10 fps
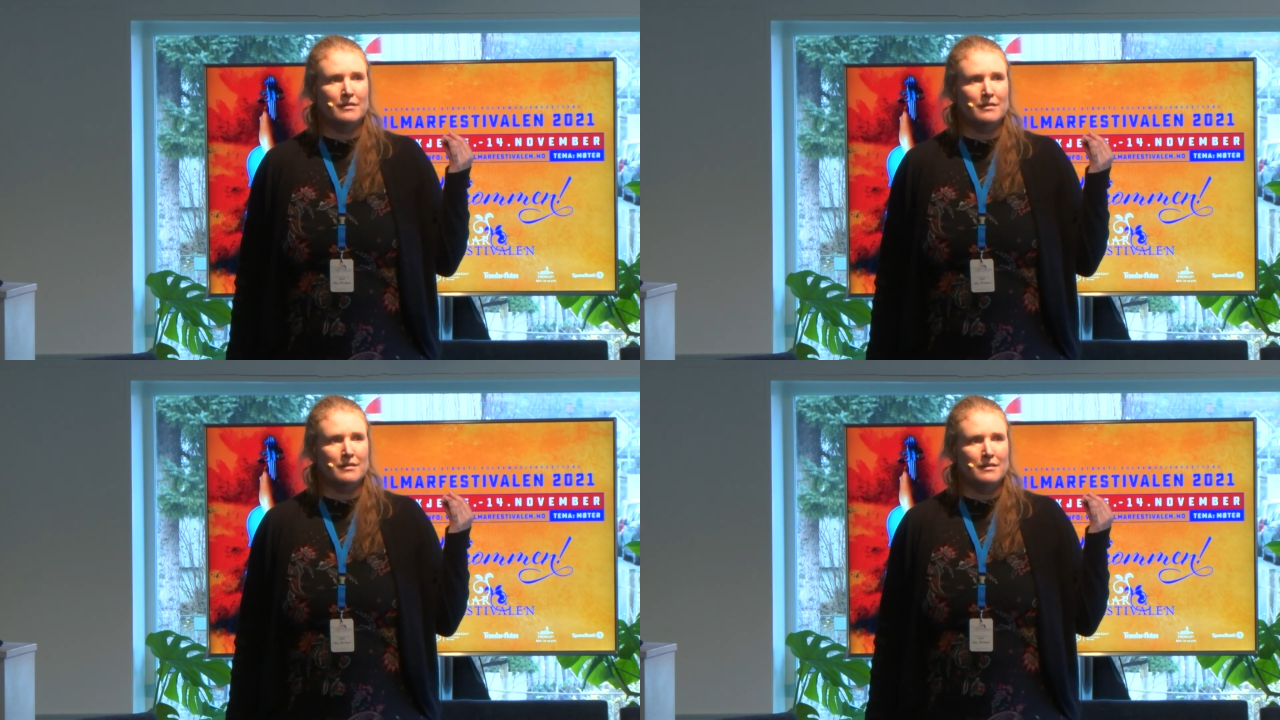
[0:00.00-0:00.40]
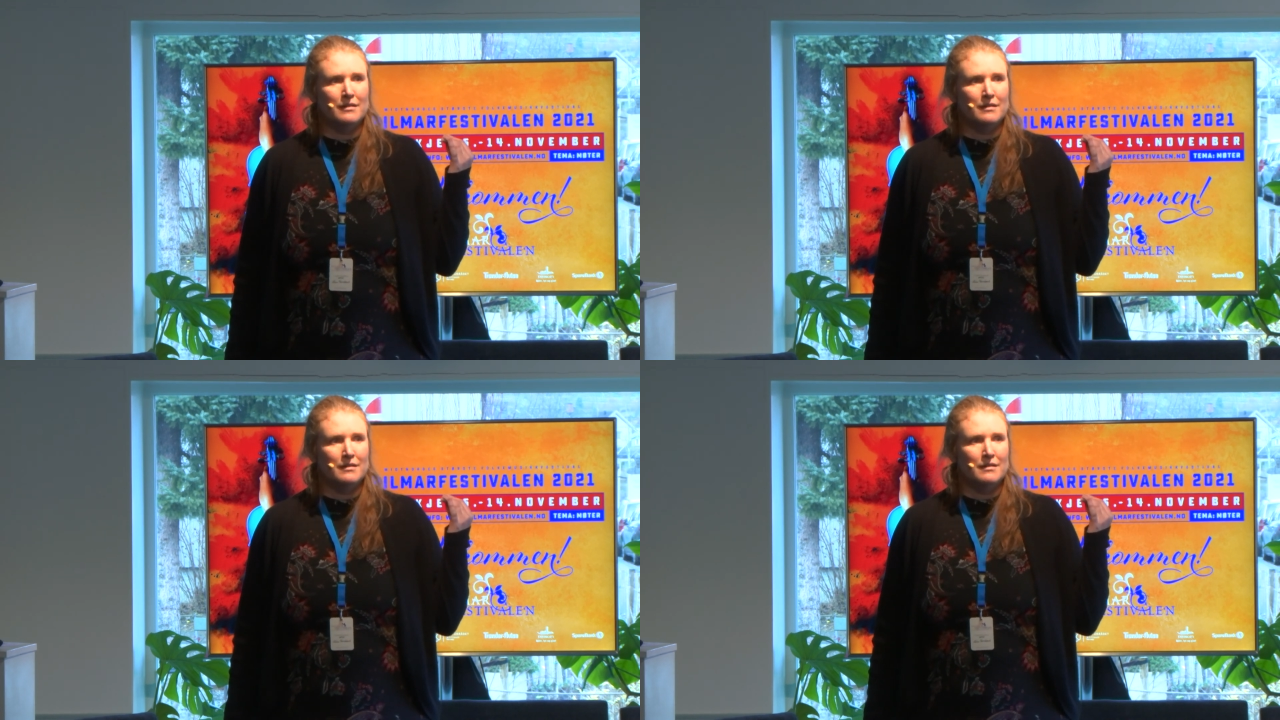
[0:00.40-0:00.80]

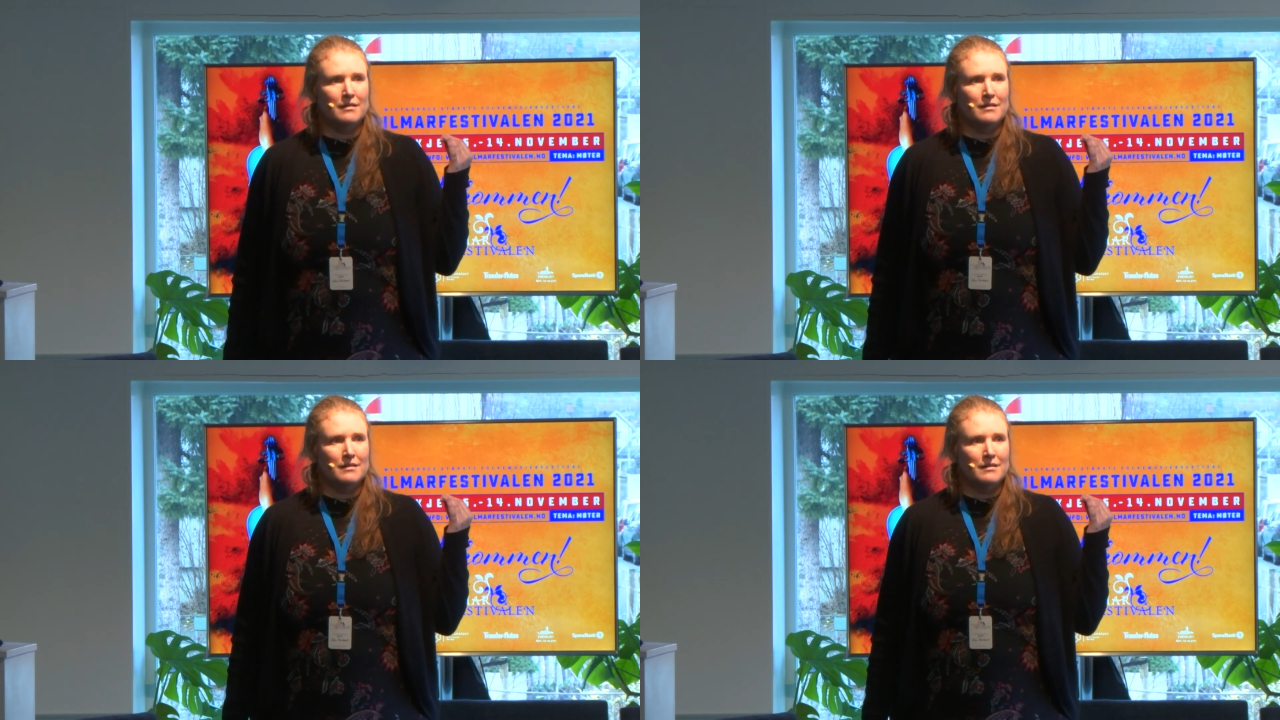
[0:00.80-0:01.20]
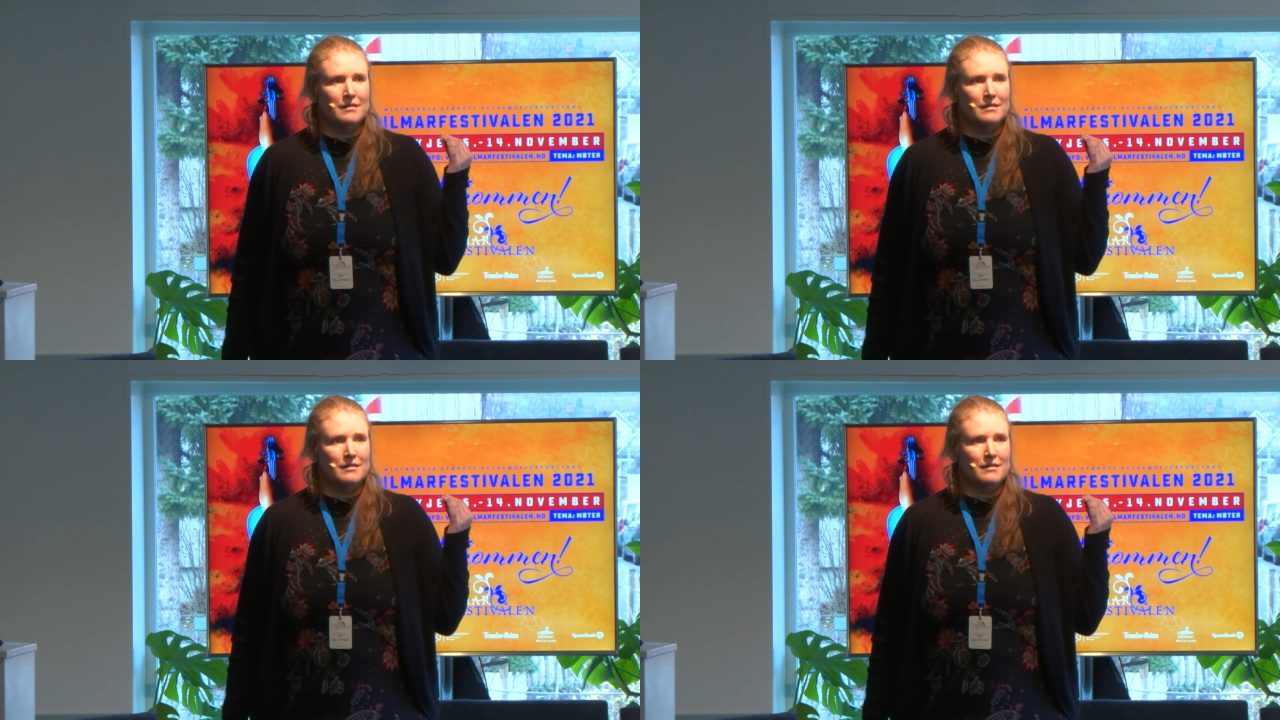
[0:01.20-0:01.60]

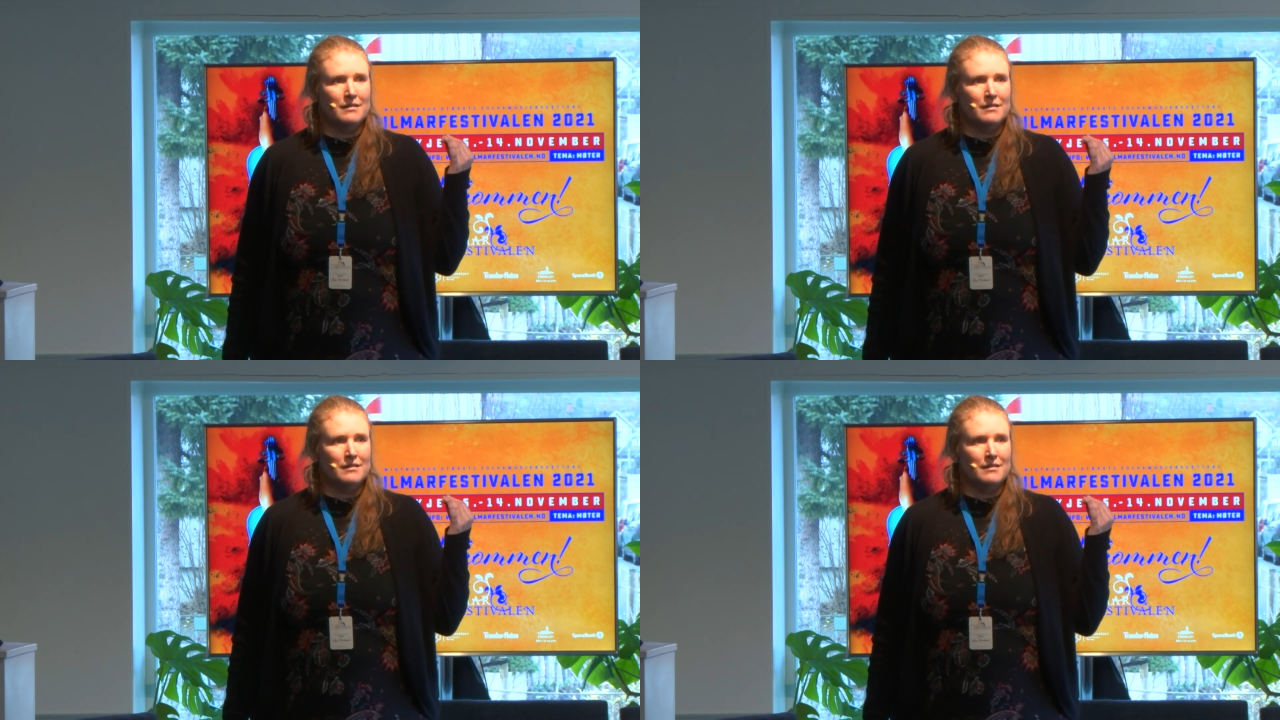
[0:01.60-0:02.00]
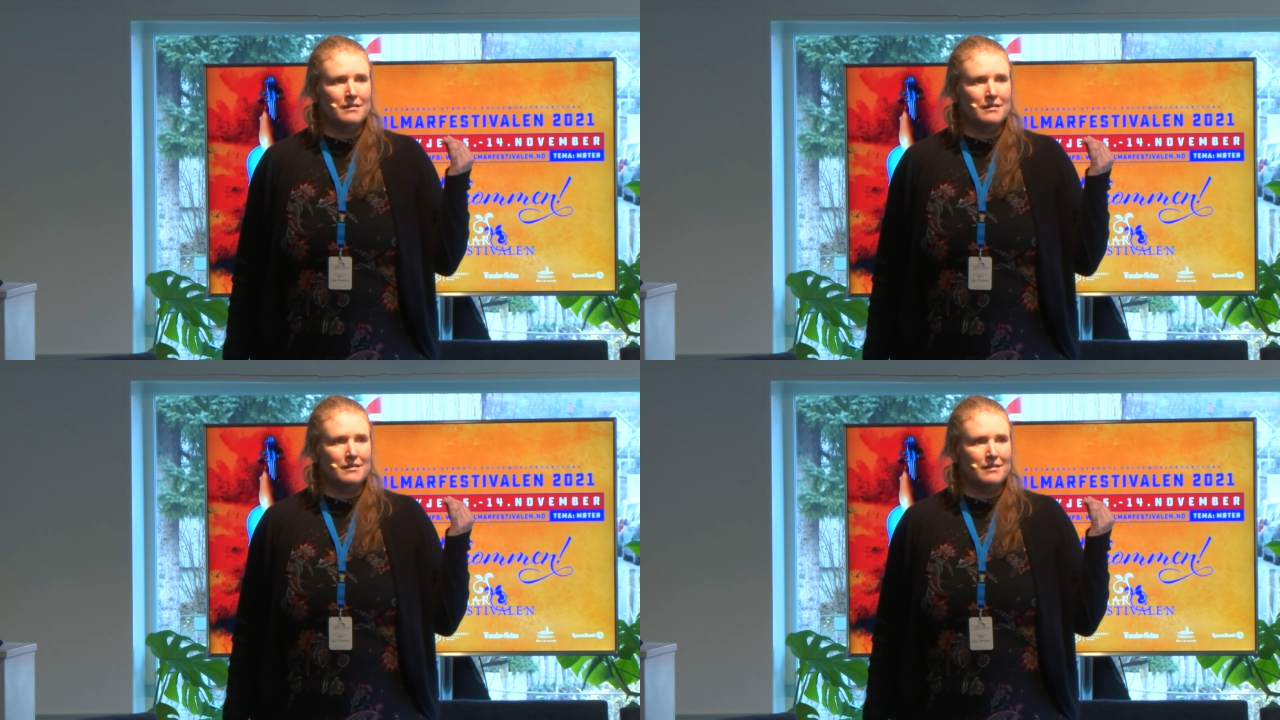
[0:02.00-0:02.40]
(no one is talking)